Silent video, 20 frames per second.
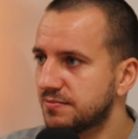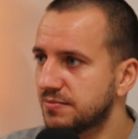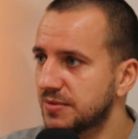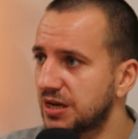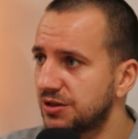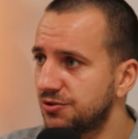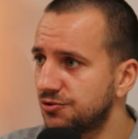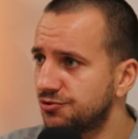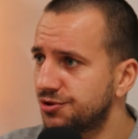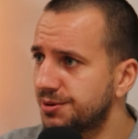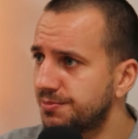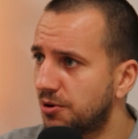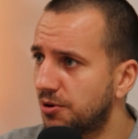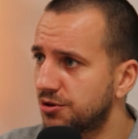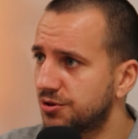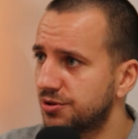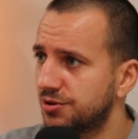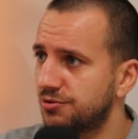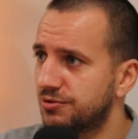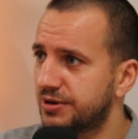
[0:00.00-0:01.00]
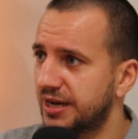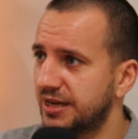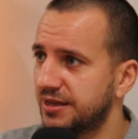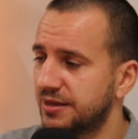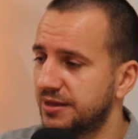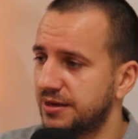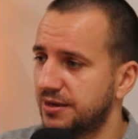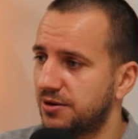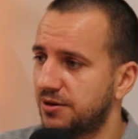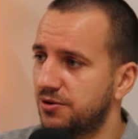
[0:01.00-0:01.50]
NutriBot, you
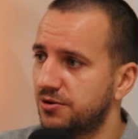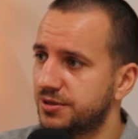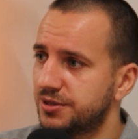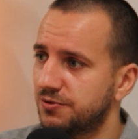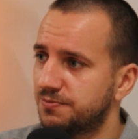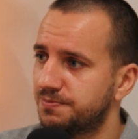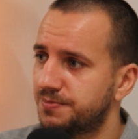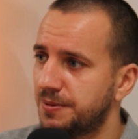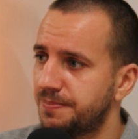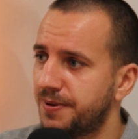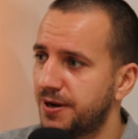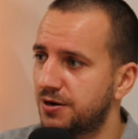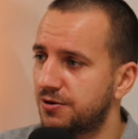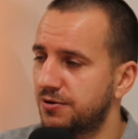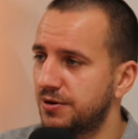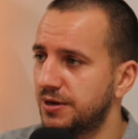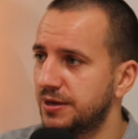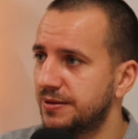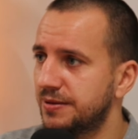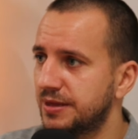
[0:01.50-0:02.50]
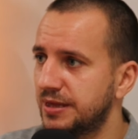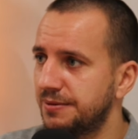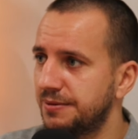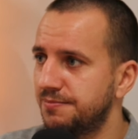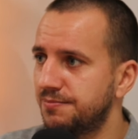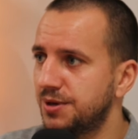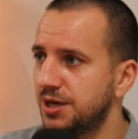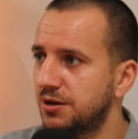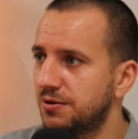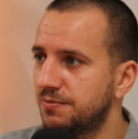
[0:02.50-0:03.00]
can also prepare the
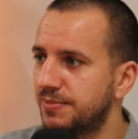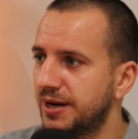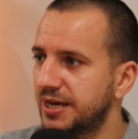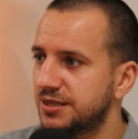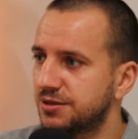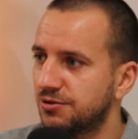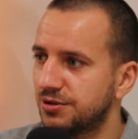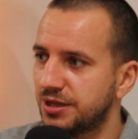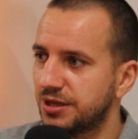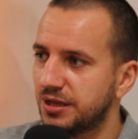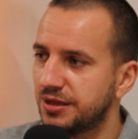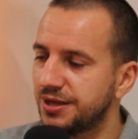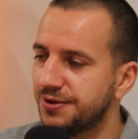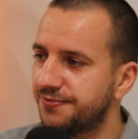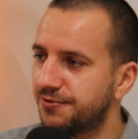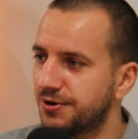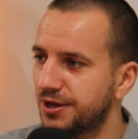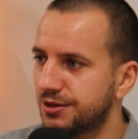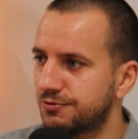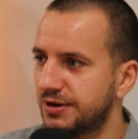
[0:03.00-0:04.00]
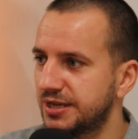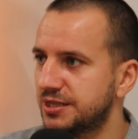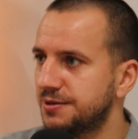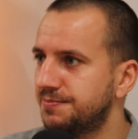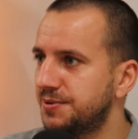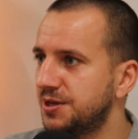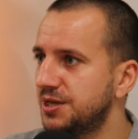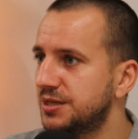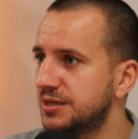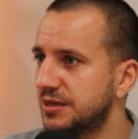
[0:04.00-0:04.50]
meal based on the different
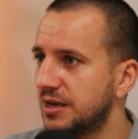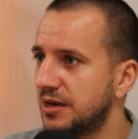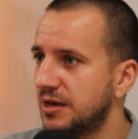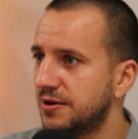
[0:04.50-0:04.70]
recipes.